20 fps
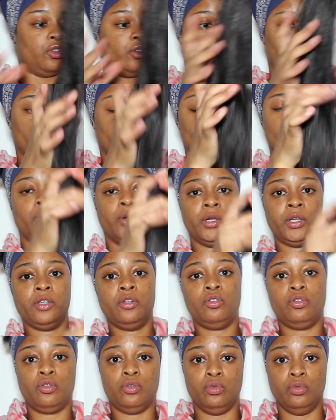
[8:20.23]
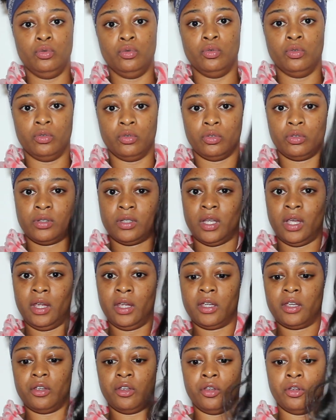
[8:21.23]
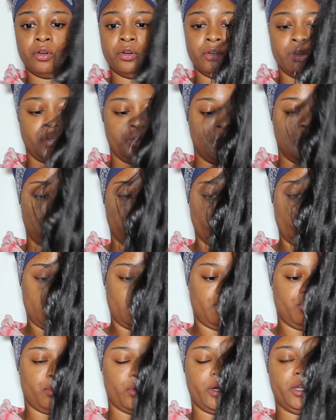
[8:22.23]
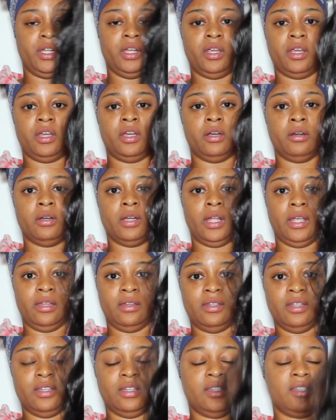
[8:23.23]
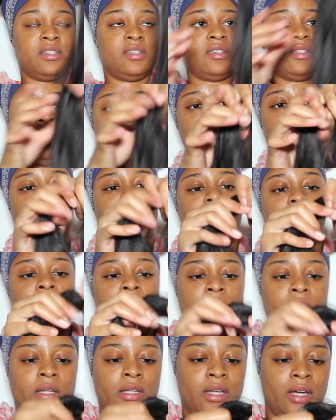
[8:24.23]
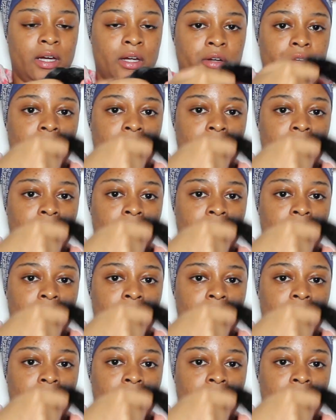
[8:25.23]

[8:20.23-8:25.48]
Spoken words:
you're going to take your braiding hair like this, and I